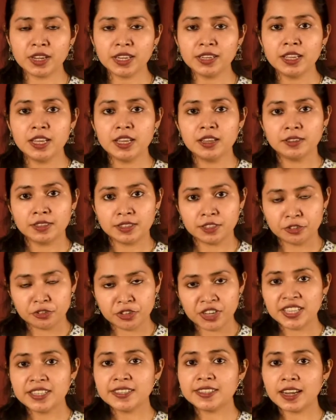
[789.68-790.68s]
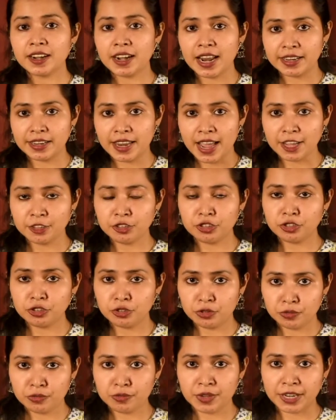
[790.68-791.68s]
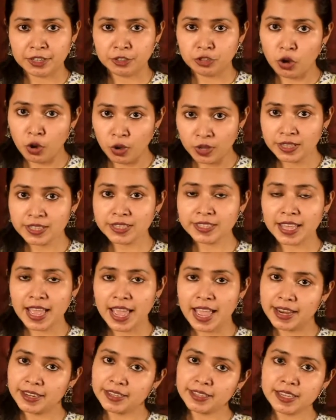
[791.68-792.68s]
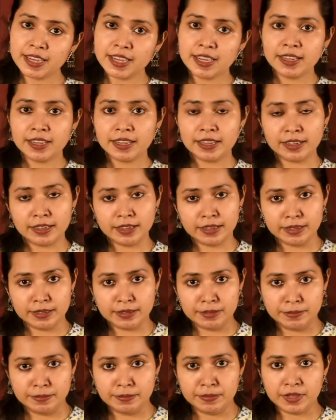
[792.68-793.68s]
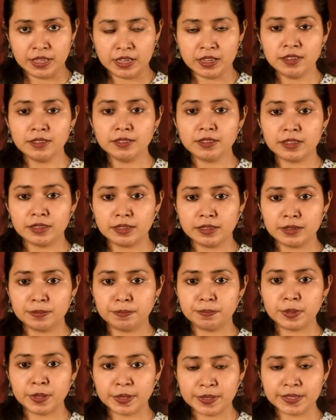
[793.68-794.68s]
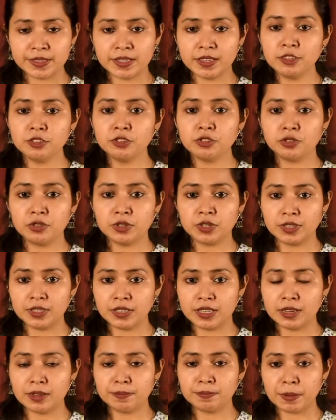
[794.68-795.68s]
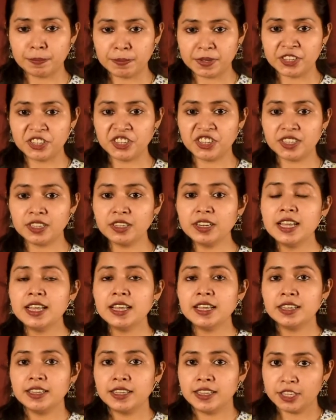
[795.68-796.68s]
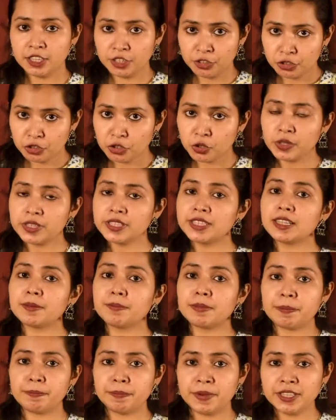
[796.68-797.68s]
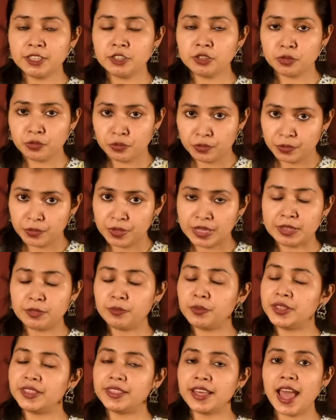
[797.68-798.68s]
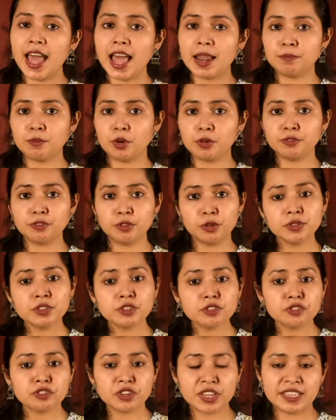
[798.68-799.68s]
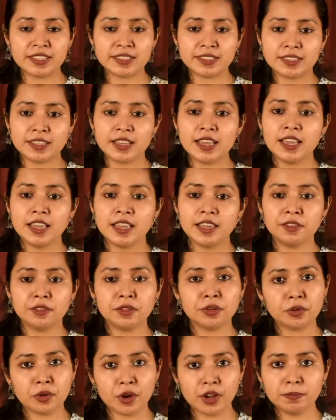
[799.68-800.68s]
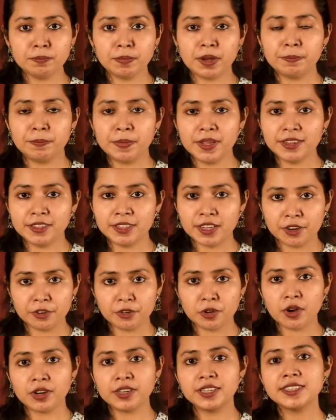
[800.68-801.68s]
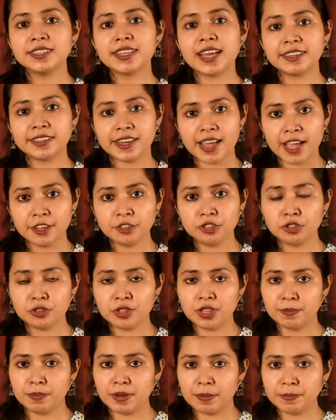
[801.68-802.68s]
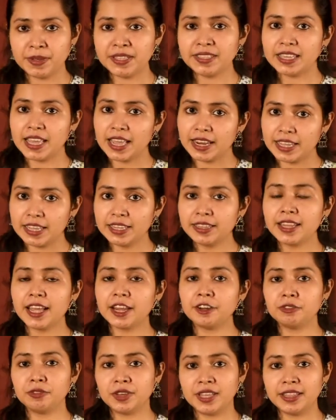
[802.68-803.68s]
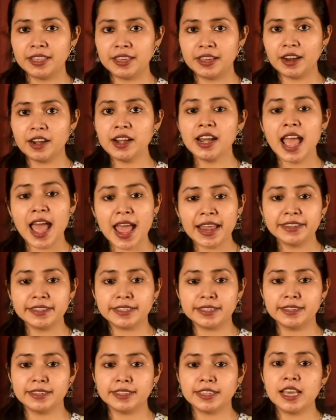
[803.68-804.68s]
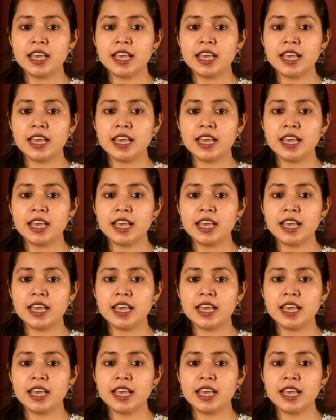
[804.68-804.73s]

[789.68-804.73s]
one strings are attached to where dolls and uh, the uh, person the puppeteer he controls the puppets with the help of those strings. In the rod puppet, a rod is attached to the puppets and in that way they are handled.